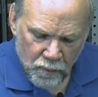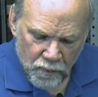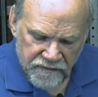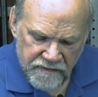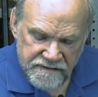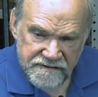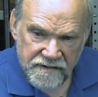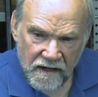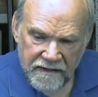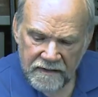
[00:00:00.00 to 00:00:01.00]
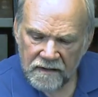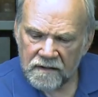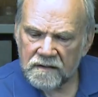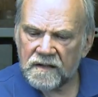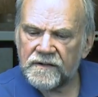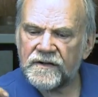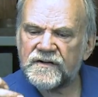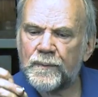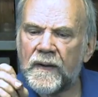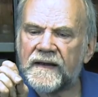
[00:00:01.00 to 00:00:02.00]
with these tiny little
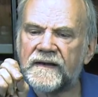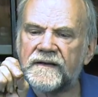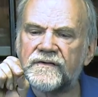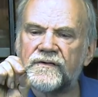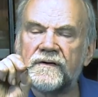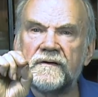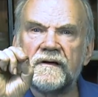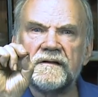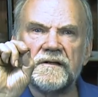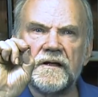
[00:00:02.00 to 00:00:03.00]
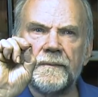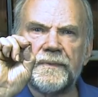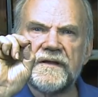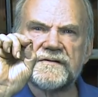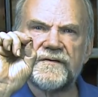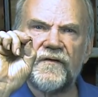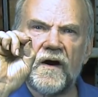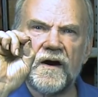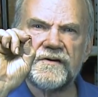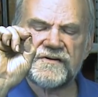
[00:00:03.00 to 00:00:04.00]
clearance buttons. Little piece of
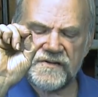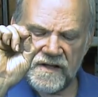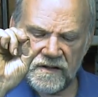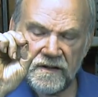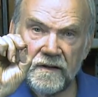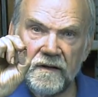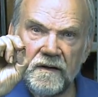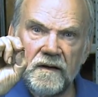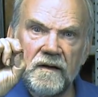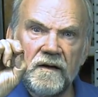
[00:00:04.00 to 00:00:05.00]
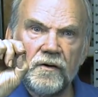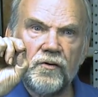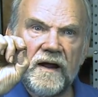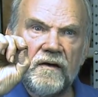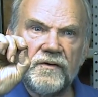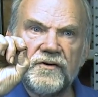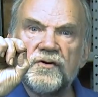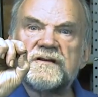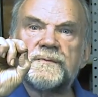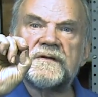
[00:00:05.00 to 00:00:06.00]
hard steel ground
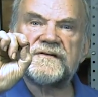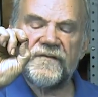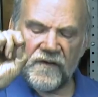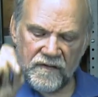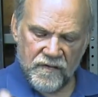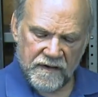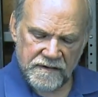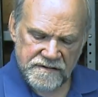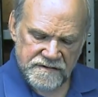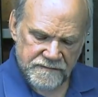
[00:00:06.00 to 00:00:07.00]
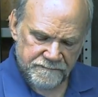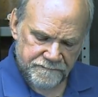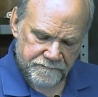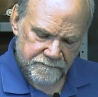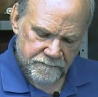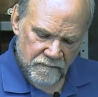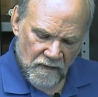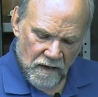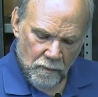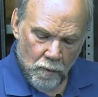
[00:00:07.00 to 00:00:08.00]
to a specific thickness.
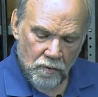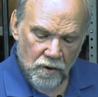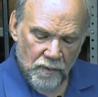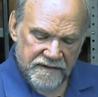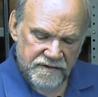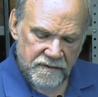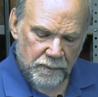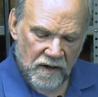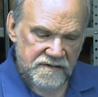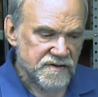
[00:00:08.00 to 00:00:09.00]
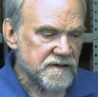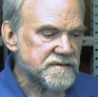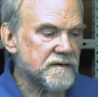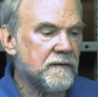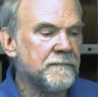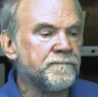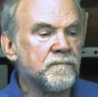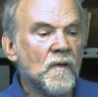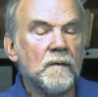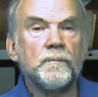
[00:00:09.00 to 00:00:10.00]
I won't go into the process,
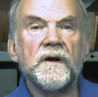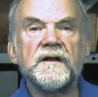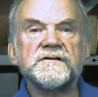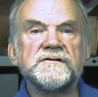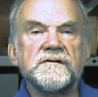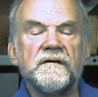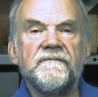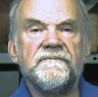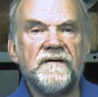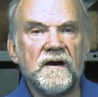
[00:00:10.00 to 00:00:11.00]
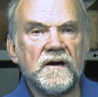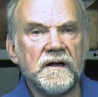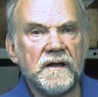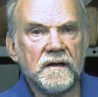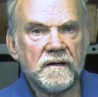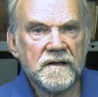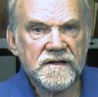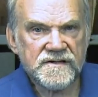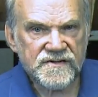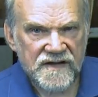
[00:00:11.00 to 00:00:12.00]
but it's very
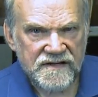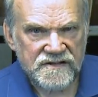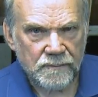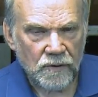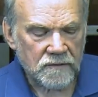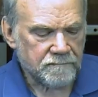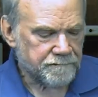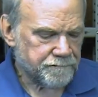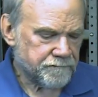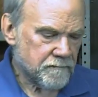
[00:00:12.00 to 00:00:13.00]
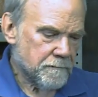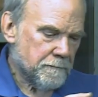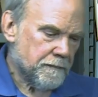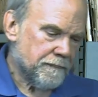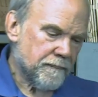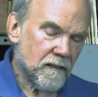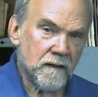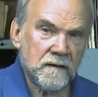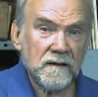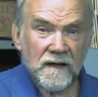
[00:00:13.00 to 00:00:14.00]
sensible
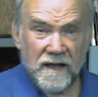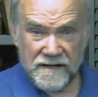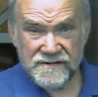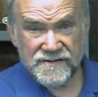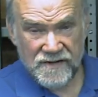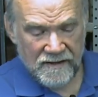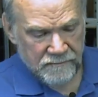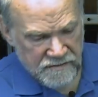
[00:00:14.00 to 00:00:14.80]
and it's time